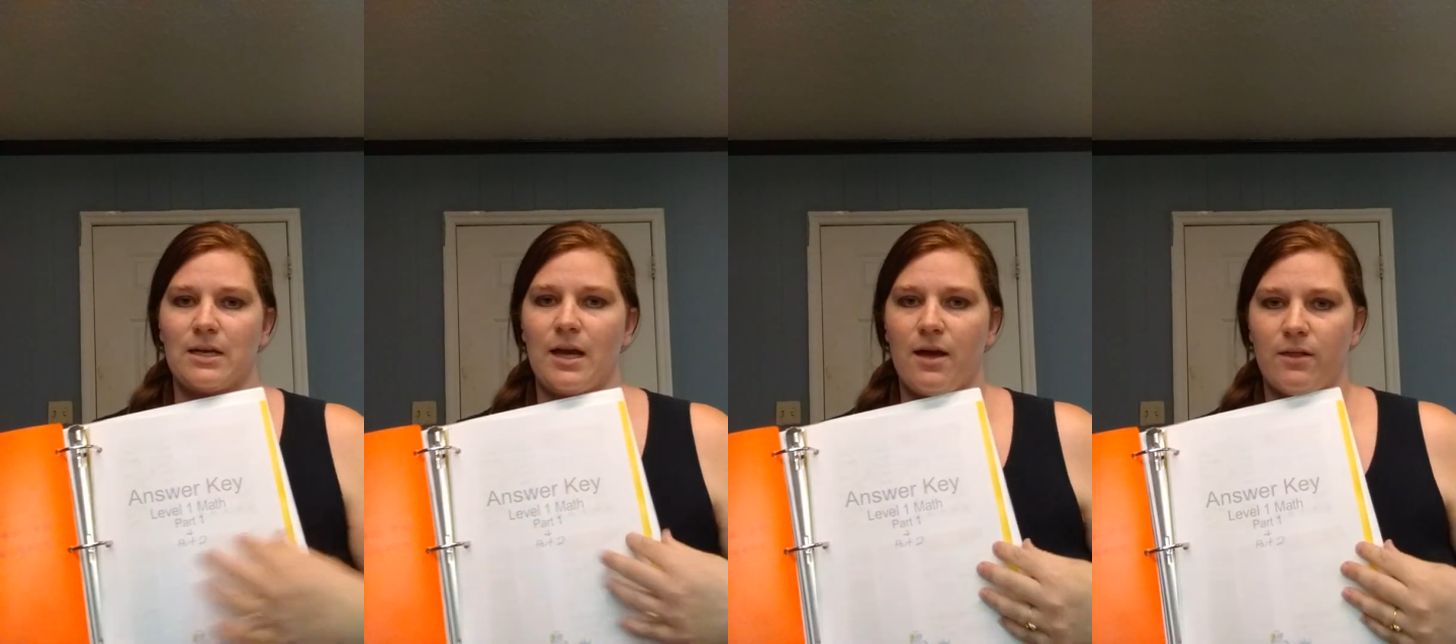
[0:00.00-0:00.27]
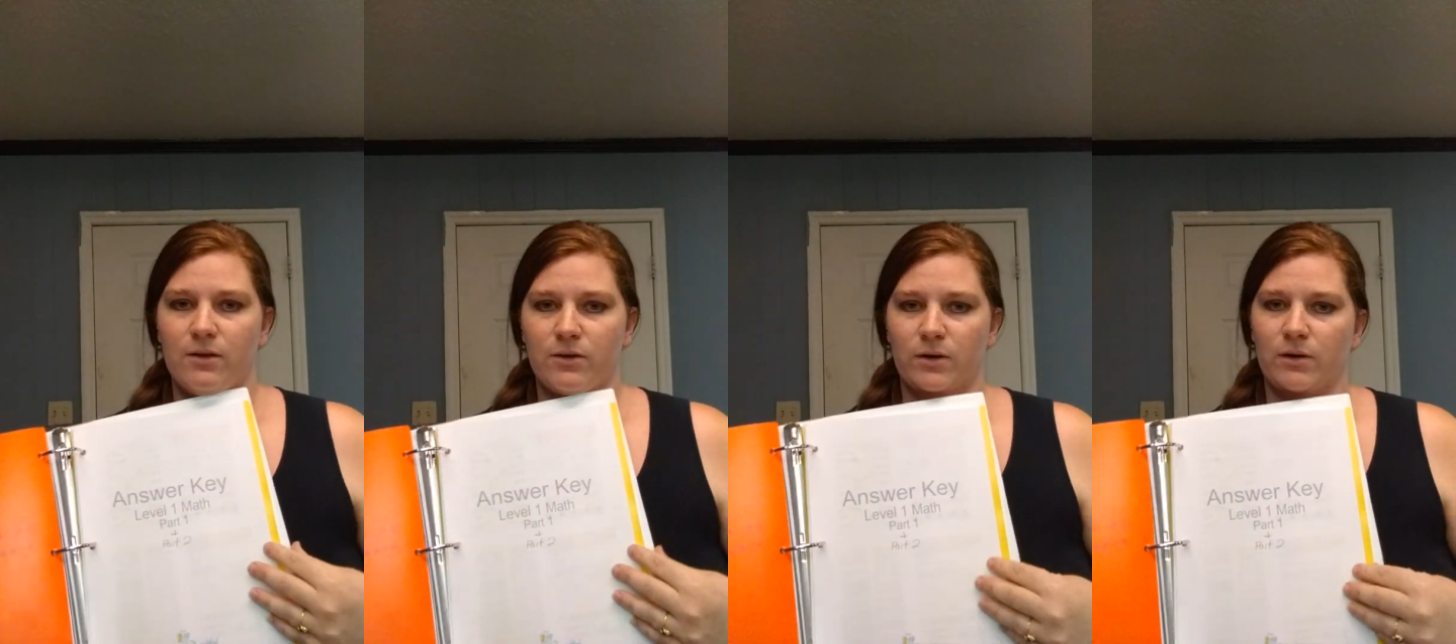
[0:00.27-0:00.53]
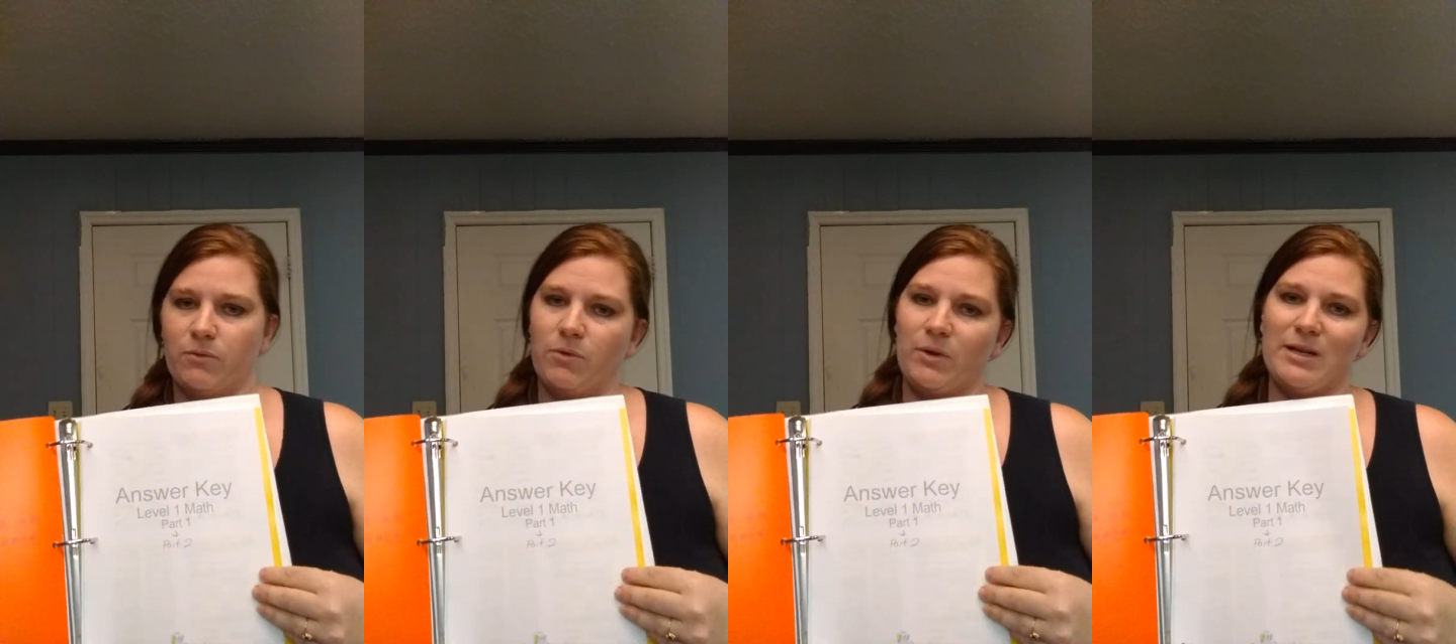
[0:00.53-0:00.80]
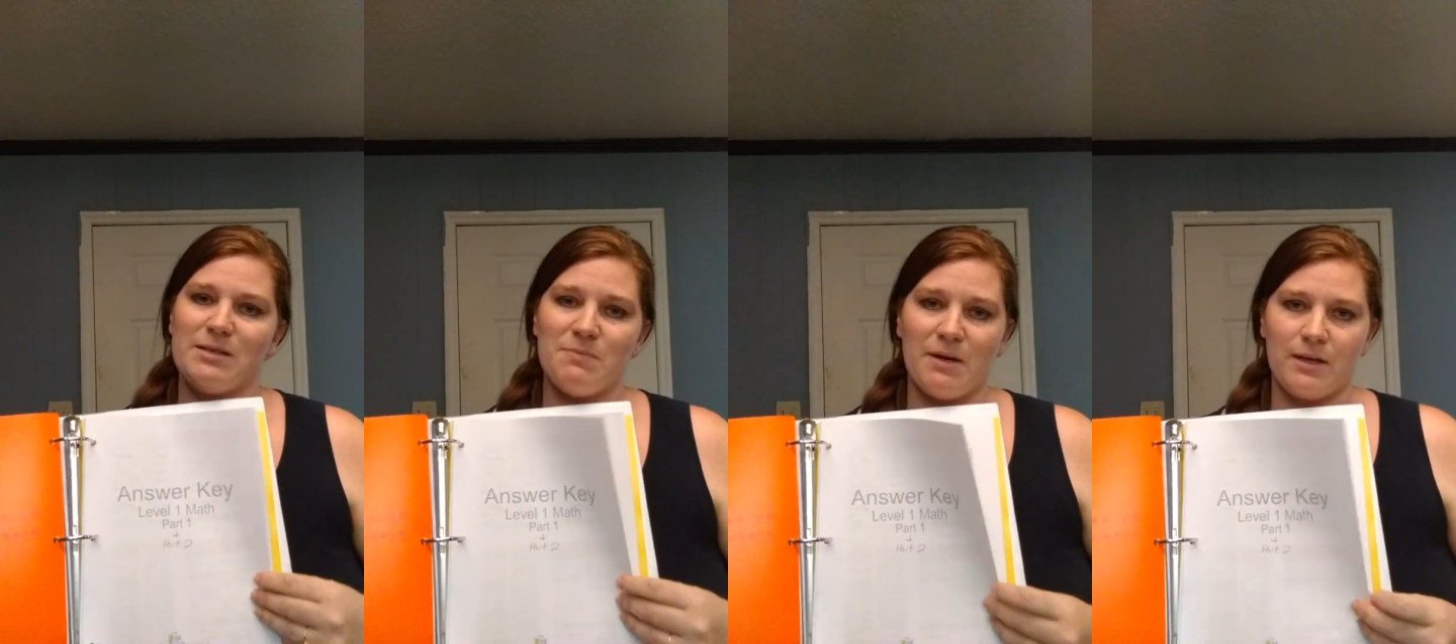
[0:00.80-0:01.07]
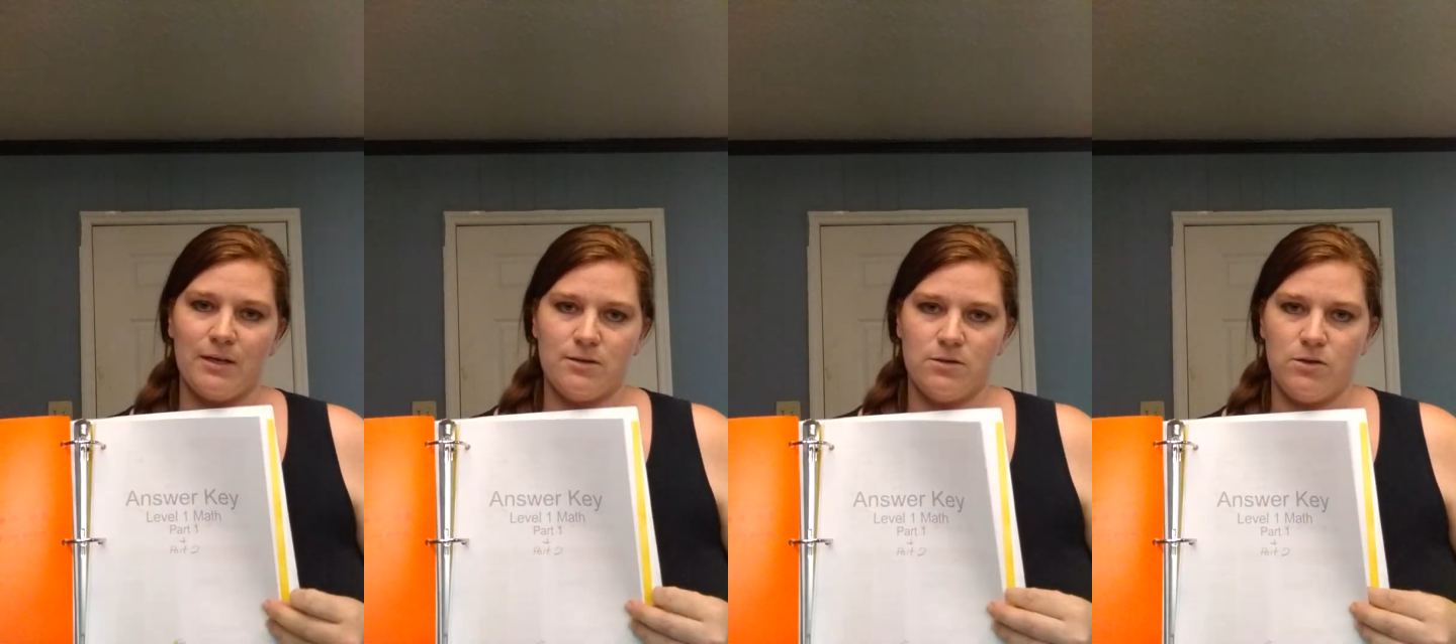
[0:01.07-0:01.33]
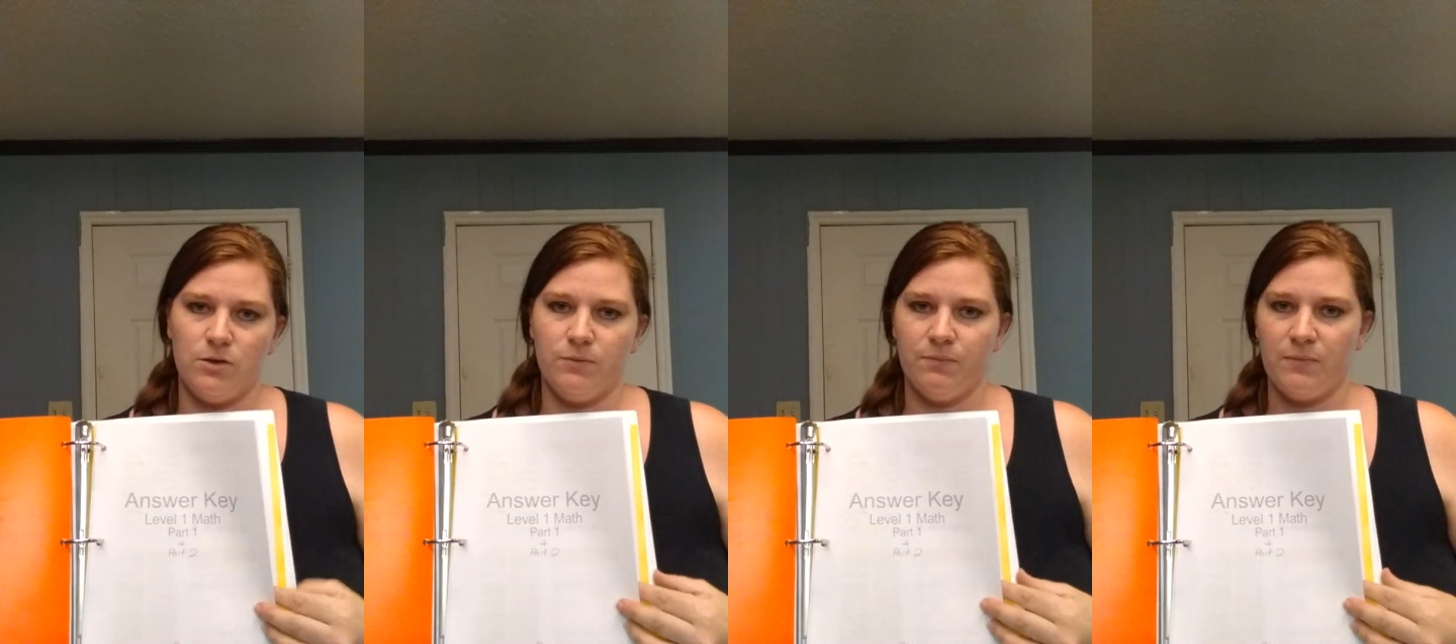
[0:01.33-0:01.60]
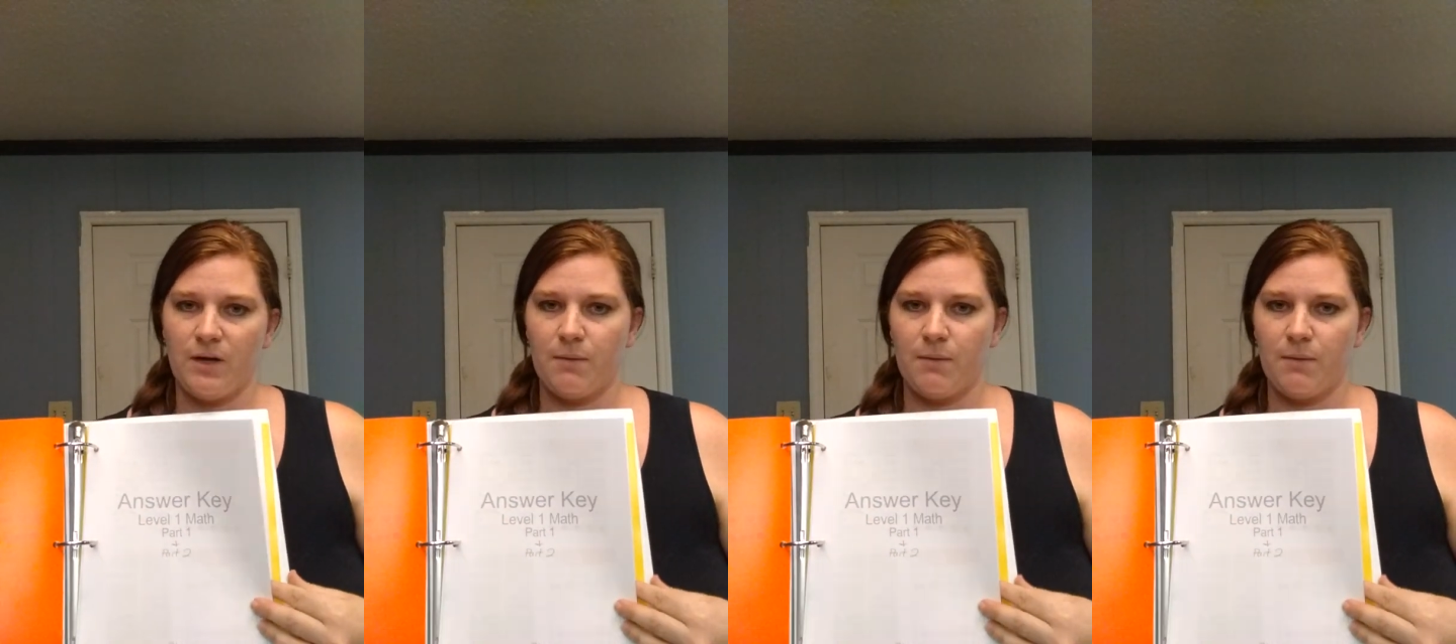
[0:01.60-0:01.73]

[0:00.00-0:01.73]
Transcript: how they're doing it. Well, at least my kids do.